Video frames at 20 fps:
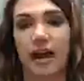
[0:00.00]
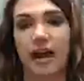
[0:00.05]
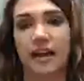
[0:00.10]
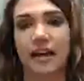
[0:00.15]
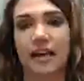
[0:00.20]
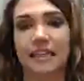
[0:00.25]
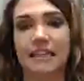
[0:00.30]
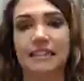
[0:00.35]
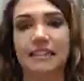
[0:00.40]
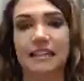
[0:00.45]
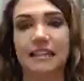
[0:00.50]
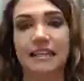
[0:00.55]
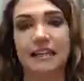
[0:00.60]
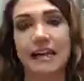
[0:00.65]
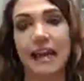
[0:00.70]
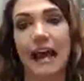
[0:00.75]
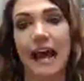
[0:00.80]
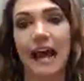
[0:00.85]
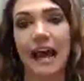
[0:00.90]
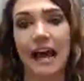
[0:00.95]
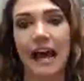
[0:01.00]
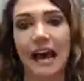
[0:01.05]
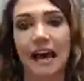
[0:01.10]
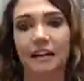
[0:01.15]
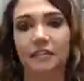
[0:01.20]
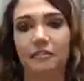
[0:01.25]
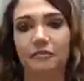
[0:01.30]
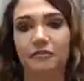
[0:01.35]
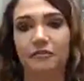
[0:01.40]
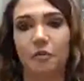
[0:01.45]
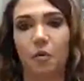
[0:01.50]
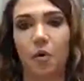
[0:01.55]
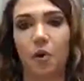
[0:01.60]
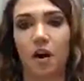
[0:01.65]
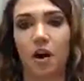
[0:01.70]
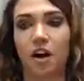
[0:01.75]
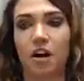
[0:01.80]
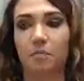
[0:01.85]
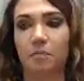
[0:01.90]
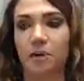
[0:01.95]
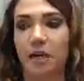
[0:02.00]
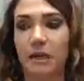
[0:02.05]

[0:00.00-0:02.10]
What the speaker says: I had seen an ad for